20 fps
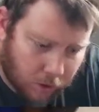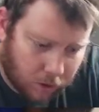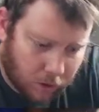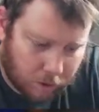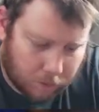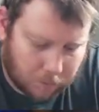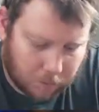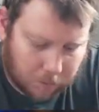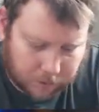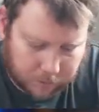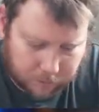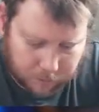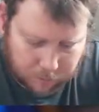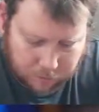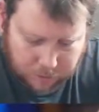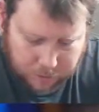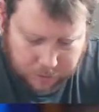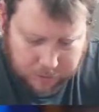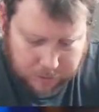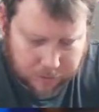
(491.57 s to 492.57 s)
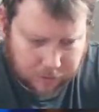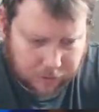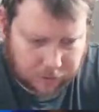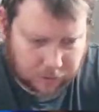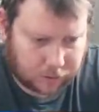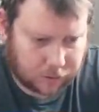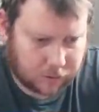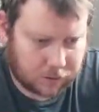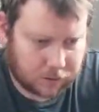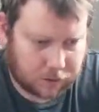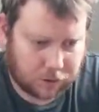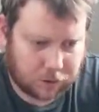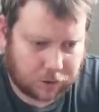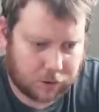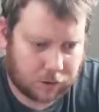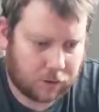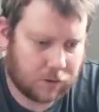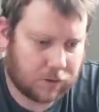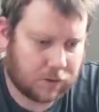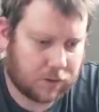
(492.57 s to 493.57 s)
moderate played
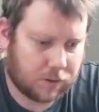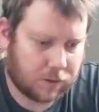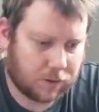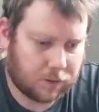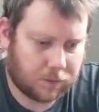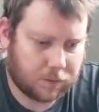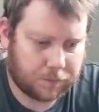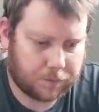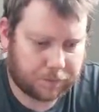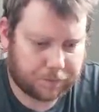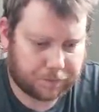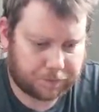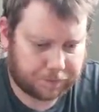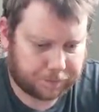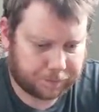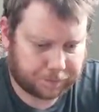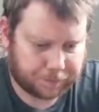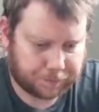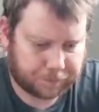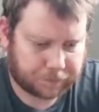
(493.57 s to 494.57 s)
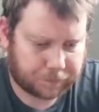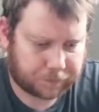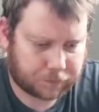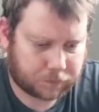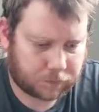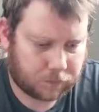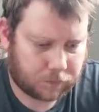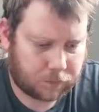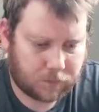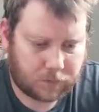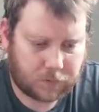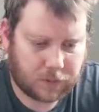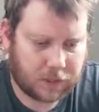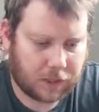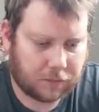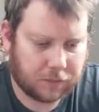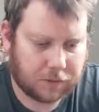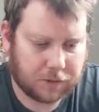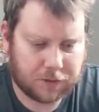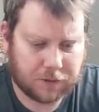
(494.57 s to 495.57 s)
condition. So
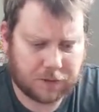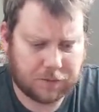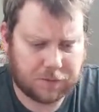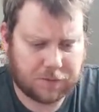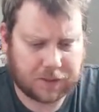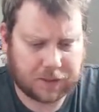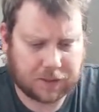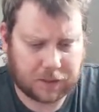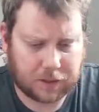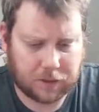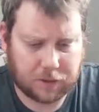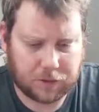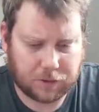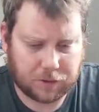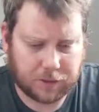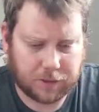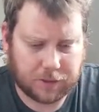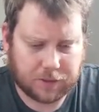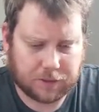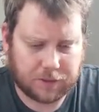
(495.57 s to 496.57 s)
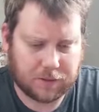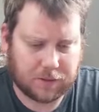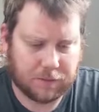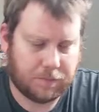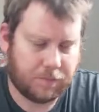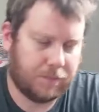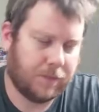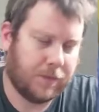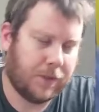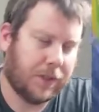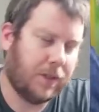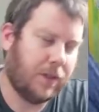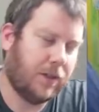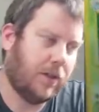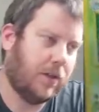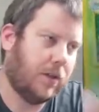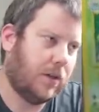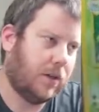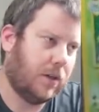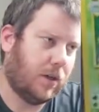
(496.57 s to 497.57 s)
that was stuff I kind of traded some
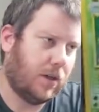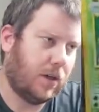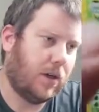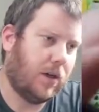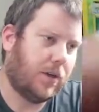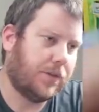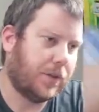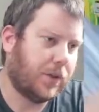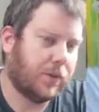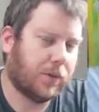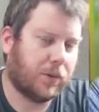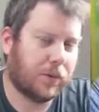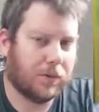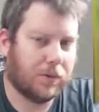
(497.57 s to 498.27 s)
newer